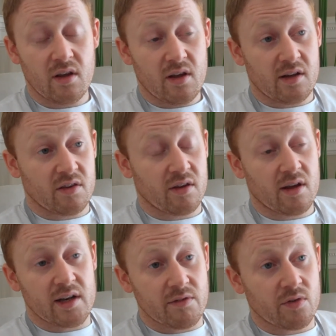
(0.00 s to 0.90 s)
and you think
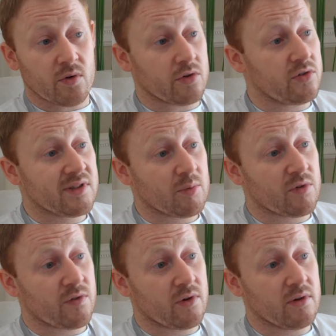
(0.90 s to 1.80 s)
I never thought of using that
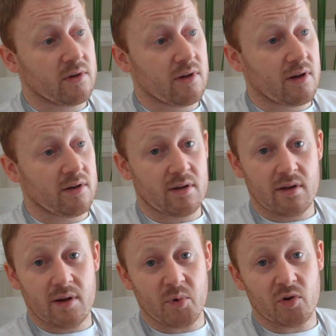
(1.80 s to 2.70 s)
before.
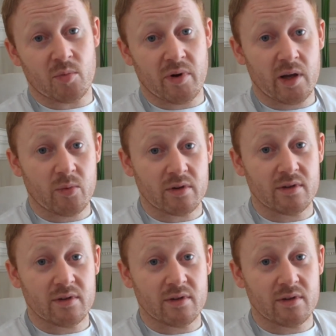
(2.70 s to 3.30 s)
I'm gonna go and buy one.